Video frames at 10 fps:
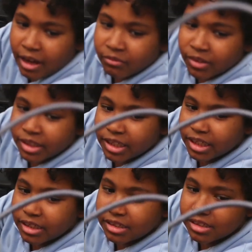one of
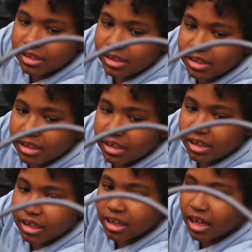these,
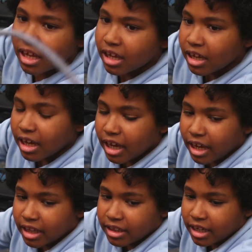
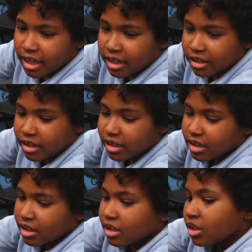and then
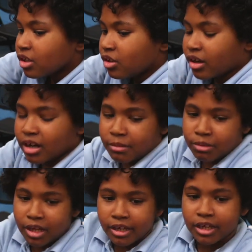you're gonna
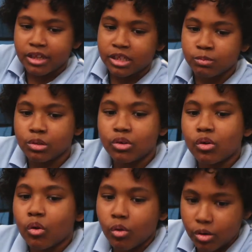plug in this blue
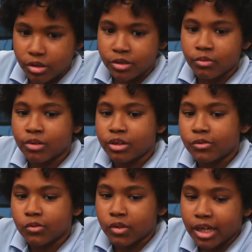cord. When
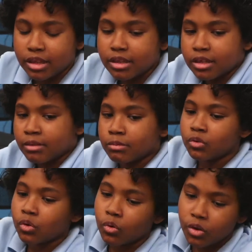you get the
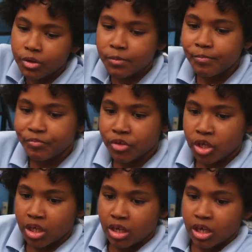blue cord,
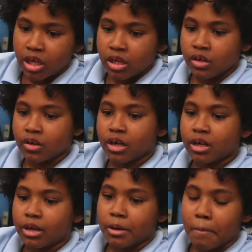you're
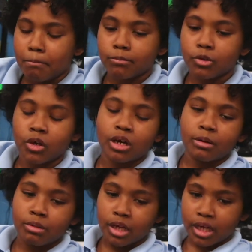gonna
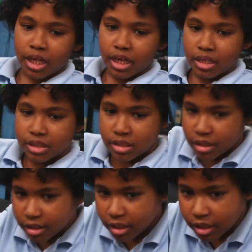plug it
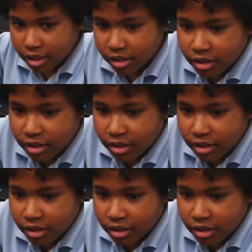into the